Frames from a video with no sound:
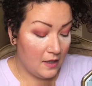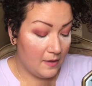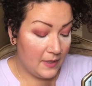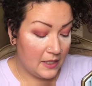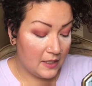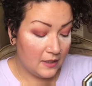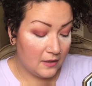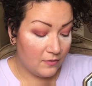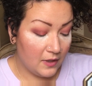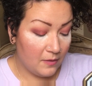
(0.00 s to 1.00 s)
I mean, this
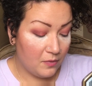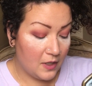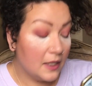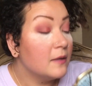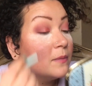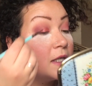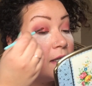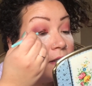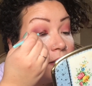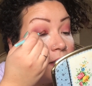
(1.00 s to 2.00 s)
is really pretty,
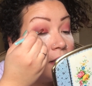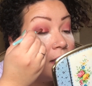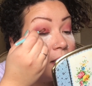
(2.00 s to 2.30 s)
but it